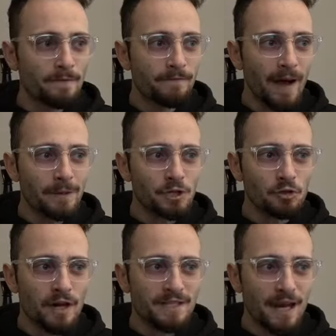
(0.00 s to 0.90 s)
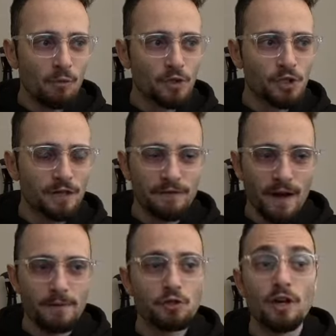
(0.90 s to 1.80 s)
Fabi strikes out with g
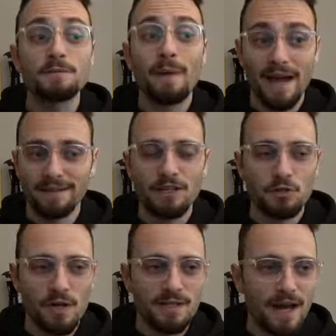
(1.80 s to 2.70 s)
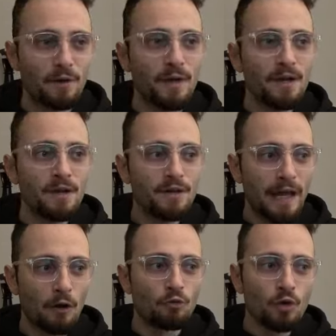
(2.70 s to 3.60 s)
five, uh, strikes back, not strikes out.
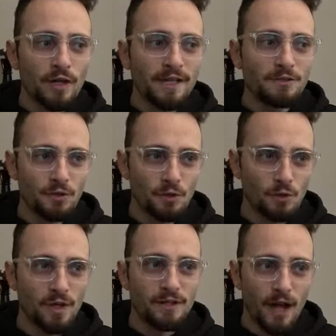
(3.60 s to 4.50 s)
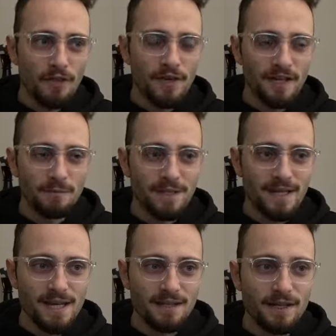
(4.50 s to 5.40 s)
Now, rook e two, nothing can be
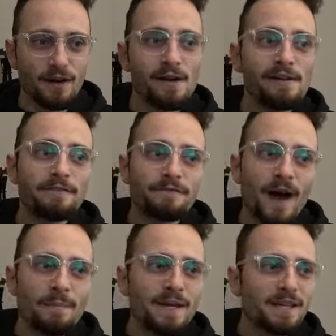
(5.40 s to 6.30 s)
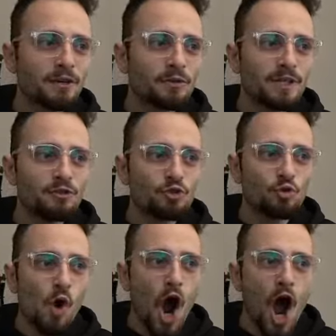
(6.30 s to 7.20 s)
taken here. Fabi here needs to
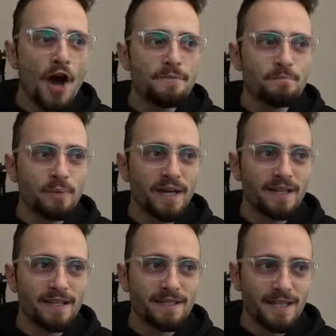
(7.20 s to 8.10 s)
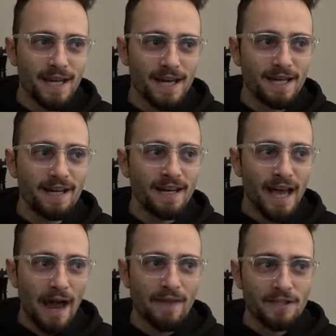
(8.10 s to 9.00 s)
unpin his king,
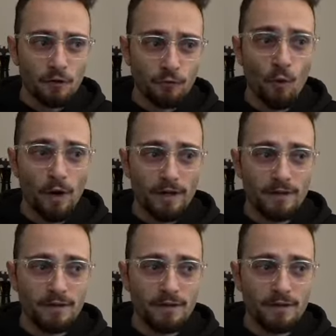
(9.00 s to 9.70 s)
and that's a fork.